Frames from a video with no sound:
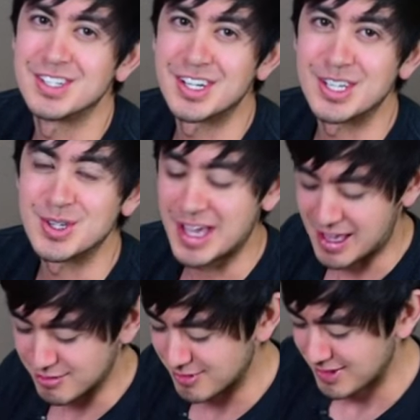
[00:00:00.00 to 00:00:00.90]
of dog you
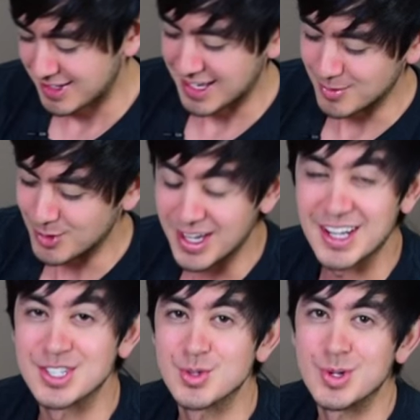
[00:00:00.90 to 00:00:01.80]
have and what
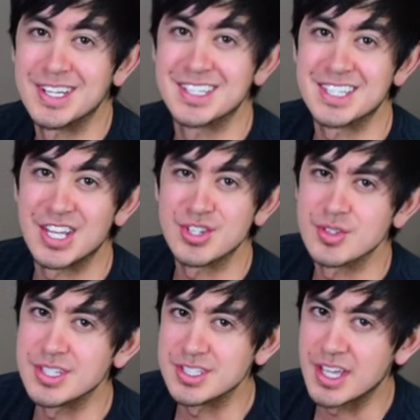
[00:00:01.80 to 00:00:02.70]
kind of sweet
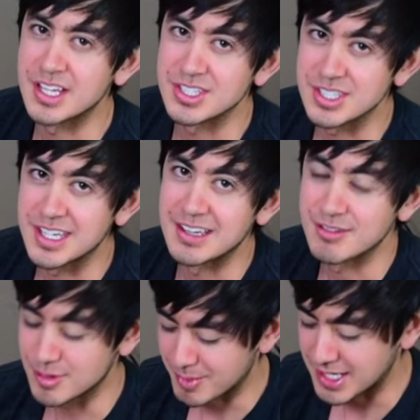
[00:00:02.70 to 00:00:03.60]
accessories I should get
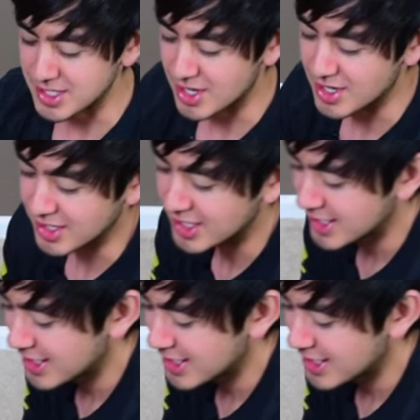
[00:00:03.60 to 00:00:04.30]
for my dog.